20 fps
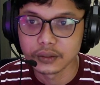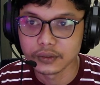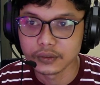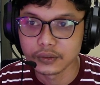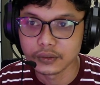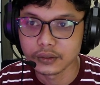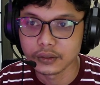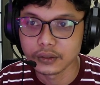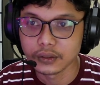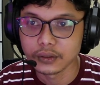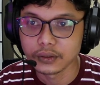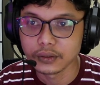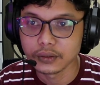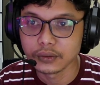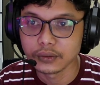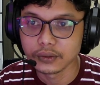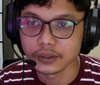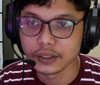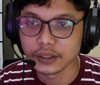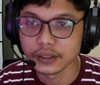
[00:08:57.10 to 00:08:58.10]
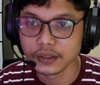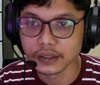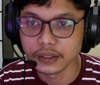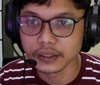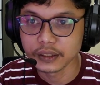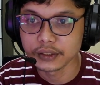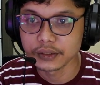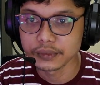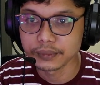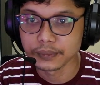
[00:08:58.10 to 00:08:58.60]
row
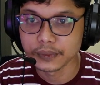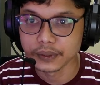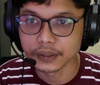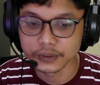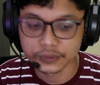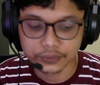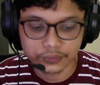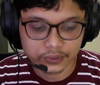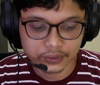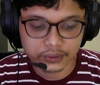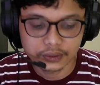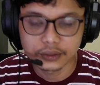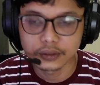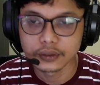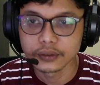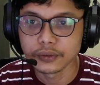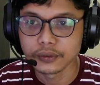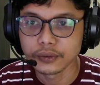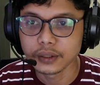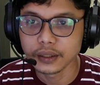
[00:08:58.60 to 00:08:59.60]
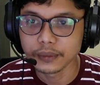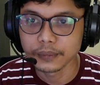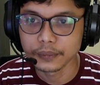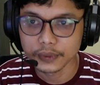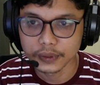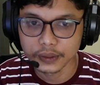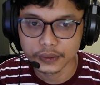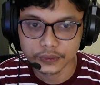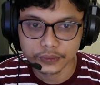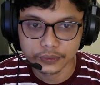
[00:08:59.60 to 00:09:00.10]
index plus 1. Why
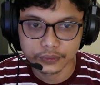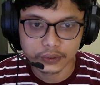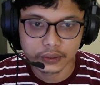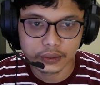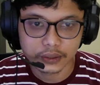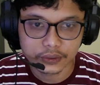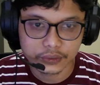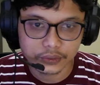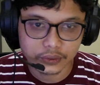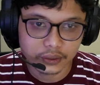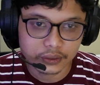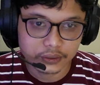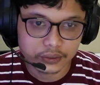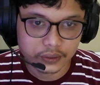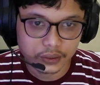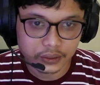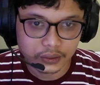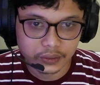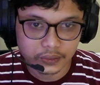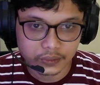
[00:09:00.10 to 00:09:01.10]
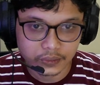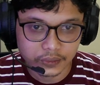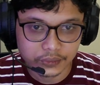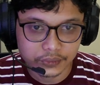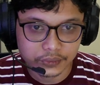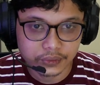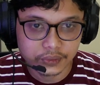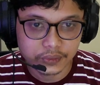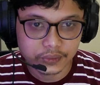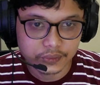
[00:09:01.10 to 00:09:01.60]
plus 1? As you can see here,
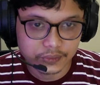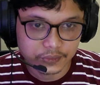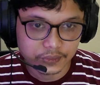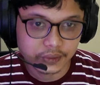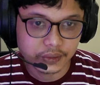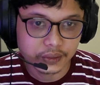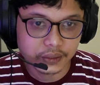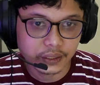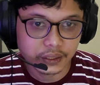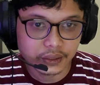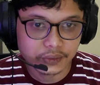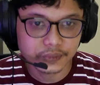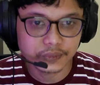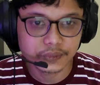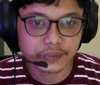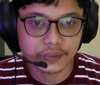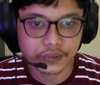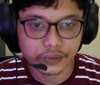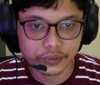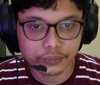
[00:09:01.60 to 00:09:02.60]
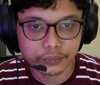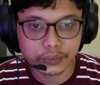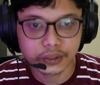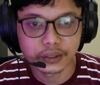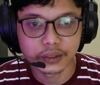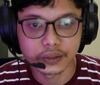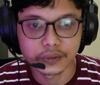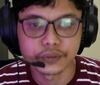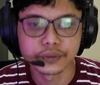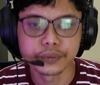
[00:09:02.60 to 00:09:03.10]
actually this index 0, but
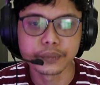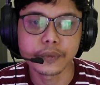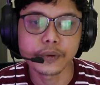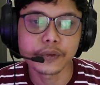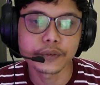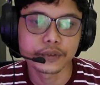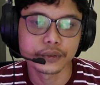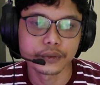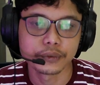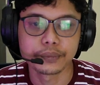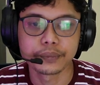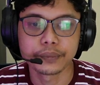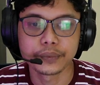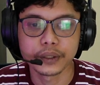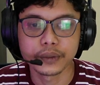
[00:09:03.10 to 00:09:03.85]
it's supposed to be